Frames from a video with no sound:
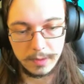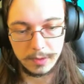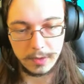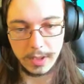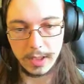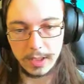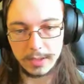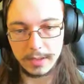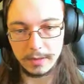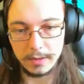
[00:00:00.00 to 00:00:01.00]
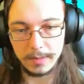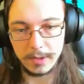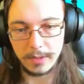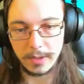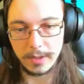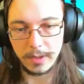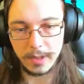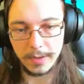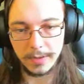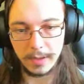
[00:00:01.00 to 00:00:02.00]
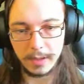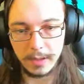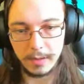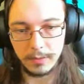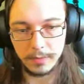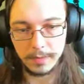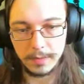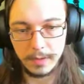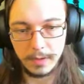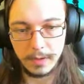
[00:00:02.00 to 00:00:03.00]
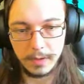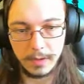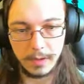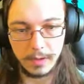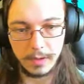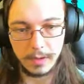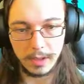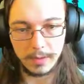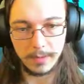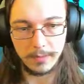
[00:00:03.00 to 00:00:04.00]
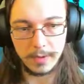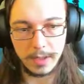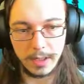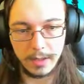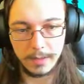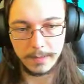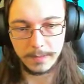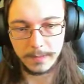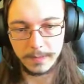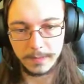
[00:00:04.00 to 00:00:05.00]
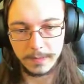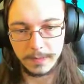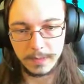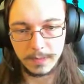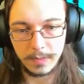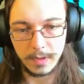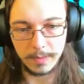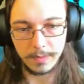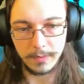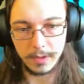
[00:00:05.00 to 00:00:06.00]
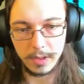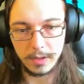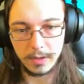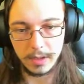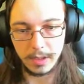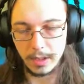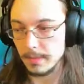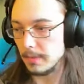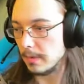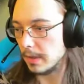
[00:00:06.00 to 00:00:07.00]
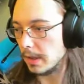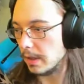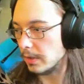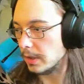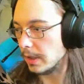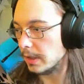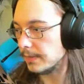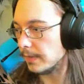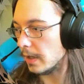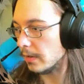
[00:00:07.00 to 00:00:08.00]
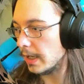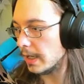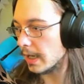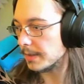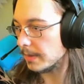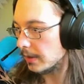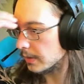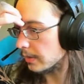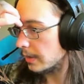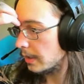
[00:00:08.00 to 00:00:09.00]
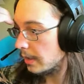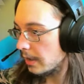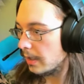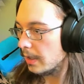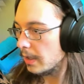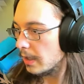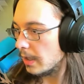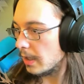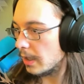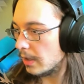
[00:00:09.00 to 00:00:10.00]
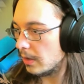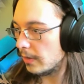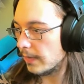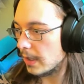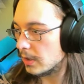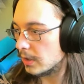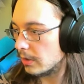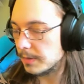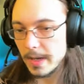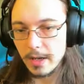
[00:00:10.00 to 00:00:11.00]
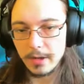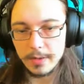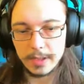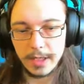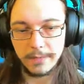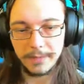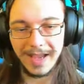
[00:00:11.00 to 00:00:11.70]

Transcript: So I can get this done a little bit quicker, I think, I hope. Uh, I can put one there. I can put one here, and I can put one here, j just for now. Hey Casper, how's it going? Uh, notification sure is bad, or I'm just deaf.